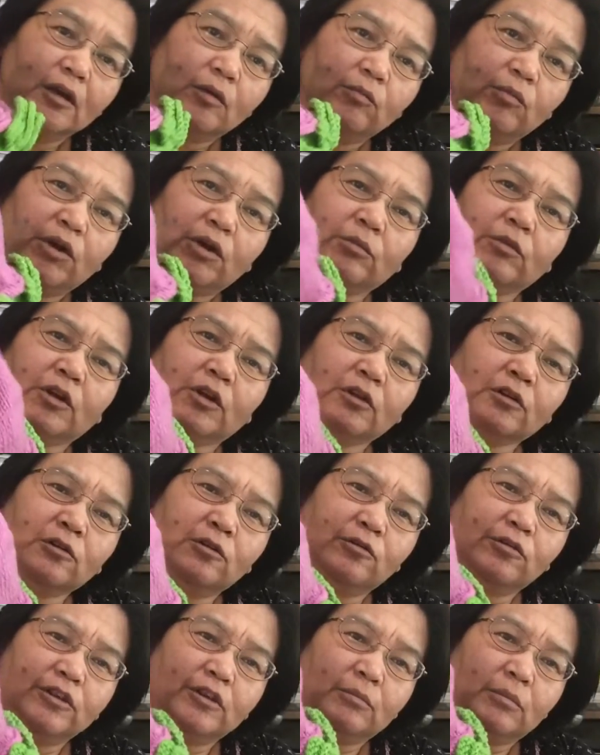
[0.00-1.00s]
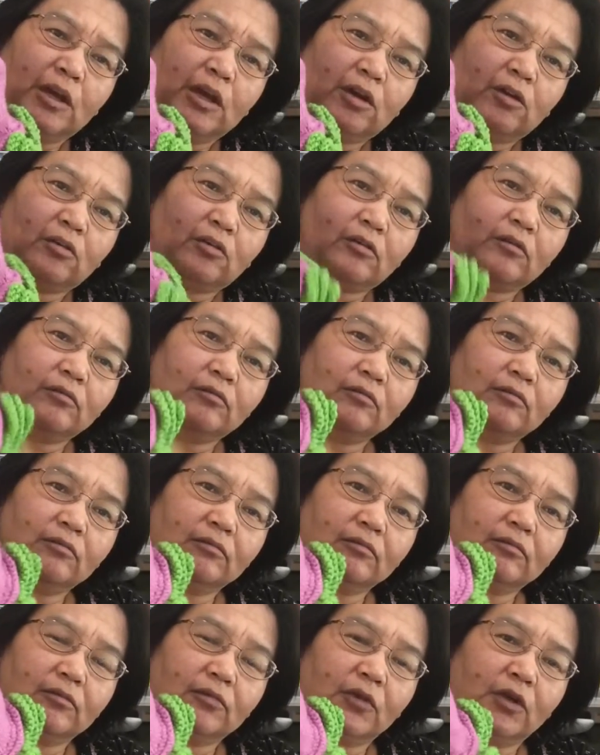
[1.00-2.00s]
But I'm not a clothing maker,
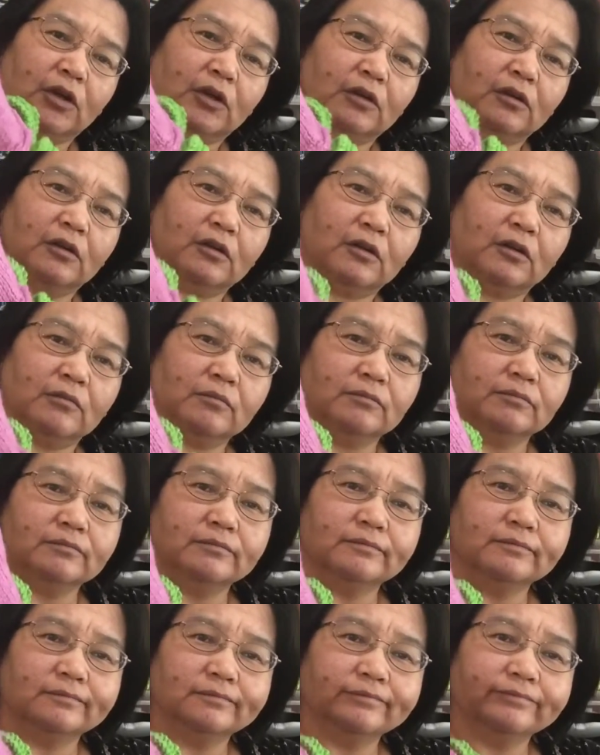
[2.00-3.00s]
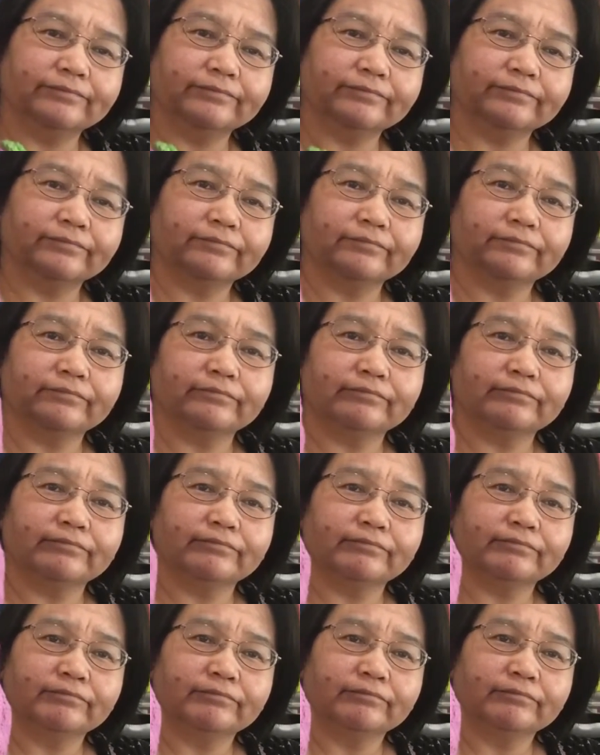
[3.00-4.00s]
and
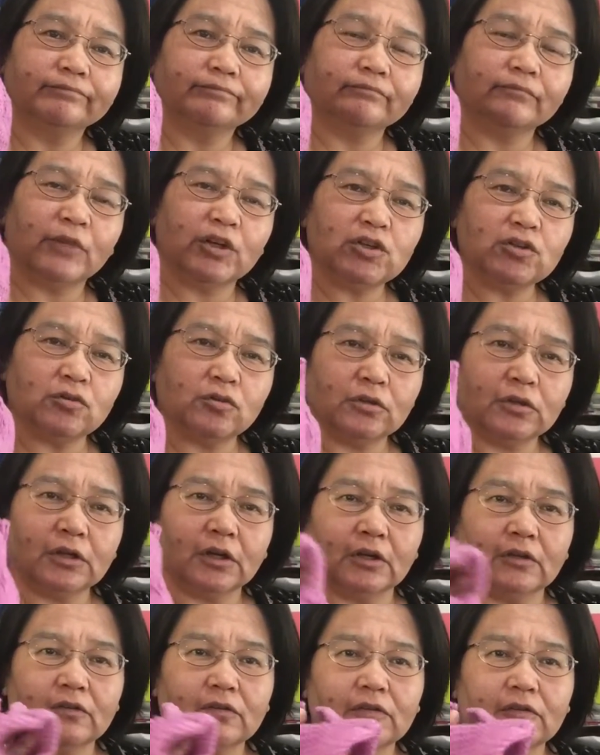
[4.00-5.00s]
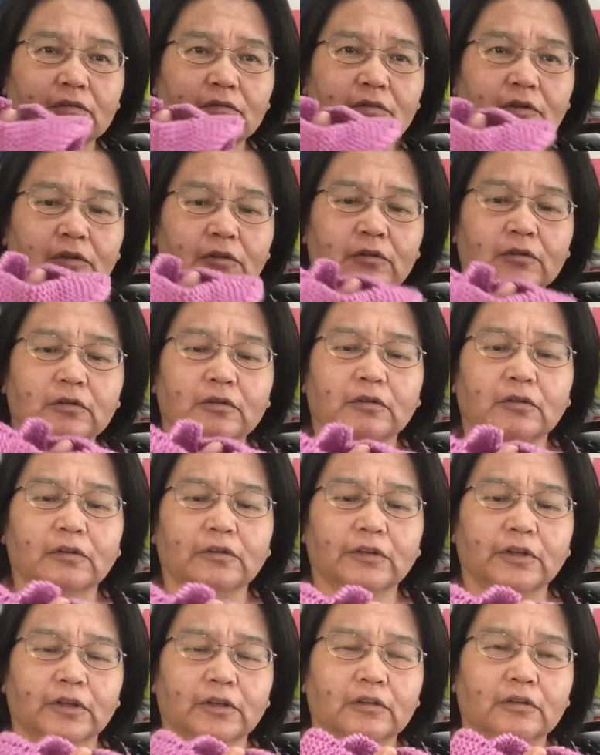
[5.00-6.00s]
my shortcuts aren't all
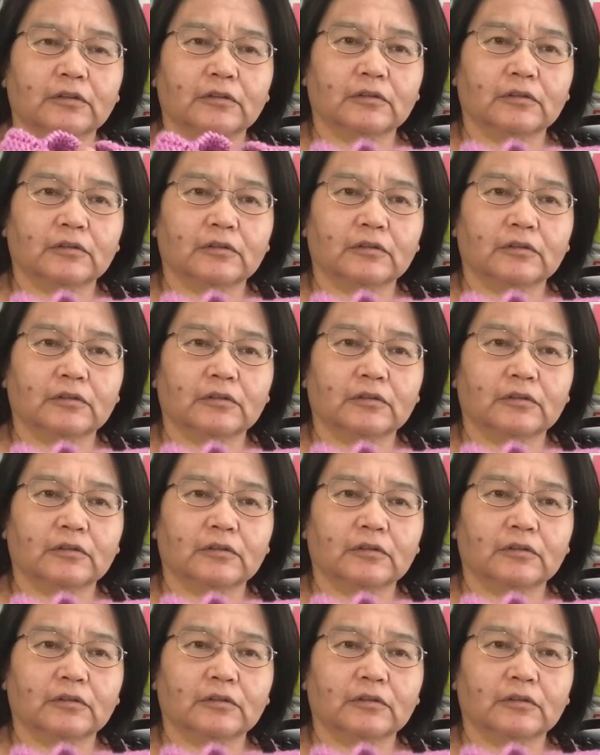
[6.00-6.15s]
that.